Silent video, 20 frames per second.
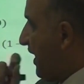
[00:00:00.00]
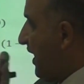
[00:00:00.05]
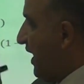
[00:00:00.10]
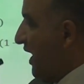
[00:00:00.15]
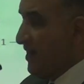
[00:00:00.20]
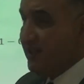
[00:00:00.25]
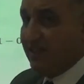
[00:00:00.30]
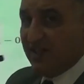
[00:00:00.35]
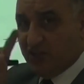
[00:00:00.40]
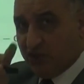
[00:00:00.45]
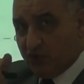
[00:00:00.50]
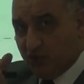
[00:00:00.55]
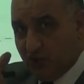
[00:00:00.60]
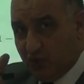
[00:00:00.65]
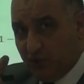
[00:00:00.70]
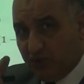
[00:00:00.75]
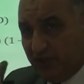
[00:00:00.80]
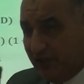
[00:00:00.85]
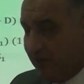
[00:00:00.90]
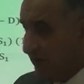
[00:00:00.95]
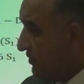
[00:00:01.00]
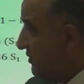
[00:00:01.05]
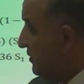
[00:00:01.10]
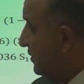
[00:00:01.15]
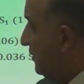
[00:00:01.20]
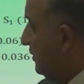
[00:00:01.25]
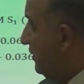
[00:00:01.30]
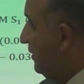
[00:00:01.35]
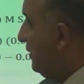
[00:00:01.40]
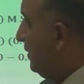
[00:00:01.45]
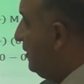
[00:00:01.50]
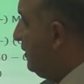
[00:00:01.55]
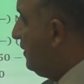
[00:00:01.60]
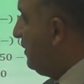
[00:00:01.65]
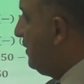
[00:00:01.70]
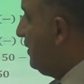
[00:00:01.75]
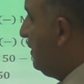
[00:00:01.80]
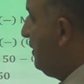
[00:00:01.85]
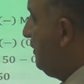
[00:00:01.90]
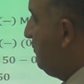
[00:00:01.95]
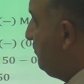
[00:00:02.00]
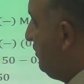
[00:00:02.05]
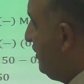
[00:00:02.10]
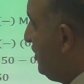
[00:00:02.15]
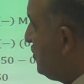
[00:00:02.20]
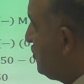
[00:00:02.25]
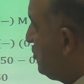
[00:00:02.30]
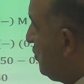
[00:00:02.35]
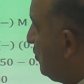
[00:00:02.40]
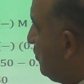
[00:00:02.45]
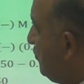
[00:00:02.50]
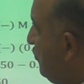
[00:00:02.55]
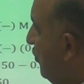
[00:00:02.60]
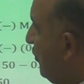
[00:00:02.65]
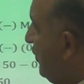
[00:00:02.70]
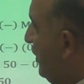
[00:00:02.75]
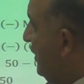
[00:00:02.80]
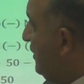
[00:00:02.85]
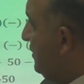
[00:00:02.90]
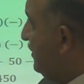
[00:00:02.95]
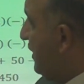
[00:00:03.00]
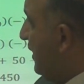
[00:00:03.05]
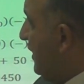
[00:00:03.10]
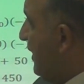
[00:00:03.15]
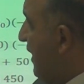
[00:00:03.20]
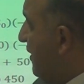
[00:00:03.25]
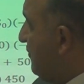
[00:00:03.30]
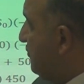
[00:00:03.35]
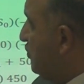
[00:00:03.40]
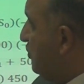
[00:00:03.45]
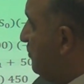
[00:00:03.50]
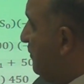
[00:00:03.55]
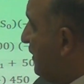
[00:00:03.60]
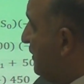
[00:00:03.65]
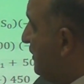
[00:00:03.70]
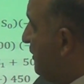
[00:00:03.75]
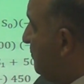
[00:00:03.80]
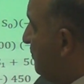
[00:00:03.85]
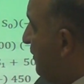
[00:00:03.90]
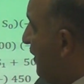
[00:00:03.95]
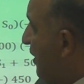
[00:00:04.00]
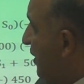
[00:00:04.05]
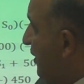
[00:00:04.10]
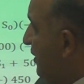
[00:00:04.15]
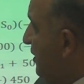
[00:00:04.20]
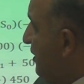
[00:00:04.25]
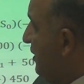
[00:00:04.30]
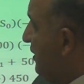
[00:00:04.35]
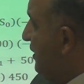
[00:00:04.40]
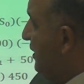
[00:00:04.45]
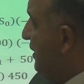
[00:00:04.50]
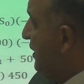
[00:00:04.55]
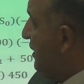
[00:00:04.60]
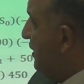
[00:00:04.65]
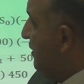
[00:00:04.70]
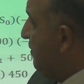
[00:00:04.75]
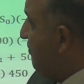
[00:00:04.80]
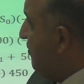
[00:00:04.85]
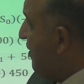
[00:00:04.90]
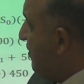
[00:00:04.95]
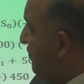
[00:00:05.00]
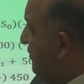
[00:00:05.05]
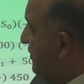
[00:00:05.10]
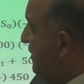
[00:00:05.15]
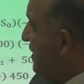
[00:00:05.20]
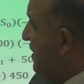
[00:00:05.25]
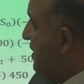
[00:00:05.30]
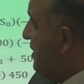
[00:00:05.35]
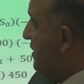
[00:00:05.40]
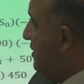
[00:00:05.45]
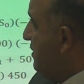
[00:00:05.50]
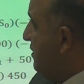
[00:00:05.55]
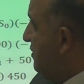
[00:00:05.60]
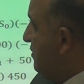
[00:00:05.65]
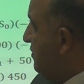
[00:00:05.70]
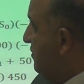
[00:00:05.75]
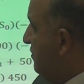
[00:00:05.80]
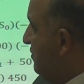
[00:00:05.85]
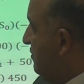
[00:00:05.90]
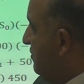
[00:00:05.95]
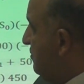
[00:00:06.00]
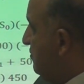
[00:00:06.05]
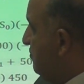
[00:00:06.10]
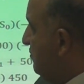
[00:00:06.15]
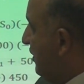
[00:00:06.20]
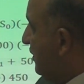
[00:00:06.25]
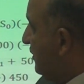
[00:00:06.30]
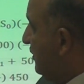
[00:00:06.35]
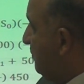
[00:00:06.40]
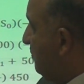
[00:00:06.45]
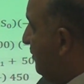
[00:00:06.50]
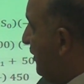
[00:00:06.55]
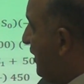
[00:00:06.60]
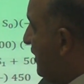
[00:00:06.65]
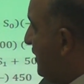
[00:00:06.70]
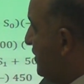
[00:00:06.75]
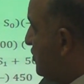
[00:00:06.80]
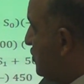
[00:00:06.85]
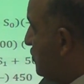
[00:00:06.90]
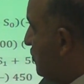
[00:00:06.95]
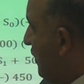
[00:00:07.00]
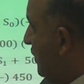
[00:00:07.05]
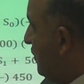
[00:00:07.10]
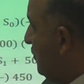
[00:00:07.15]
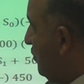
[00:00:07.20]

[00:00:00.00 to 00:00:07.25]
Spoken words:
as a student, please don't forget, I have to multiply 50 multiply S1,